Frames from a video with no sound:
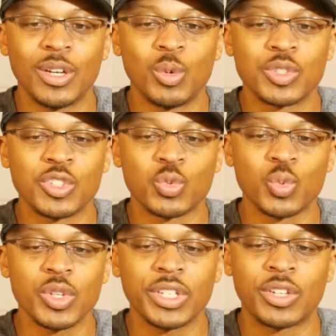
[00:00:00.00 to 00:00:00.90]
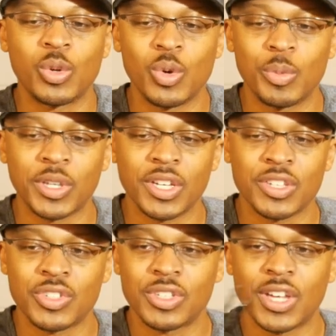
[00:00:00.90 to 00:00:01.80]
which is really cool
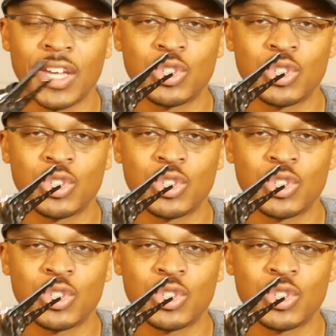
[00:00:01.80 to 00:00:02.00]
because as you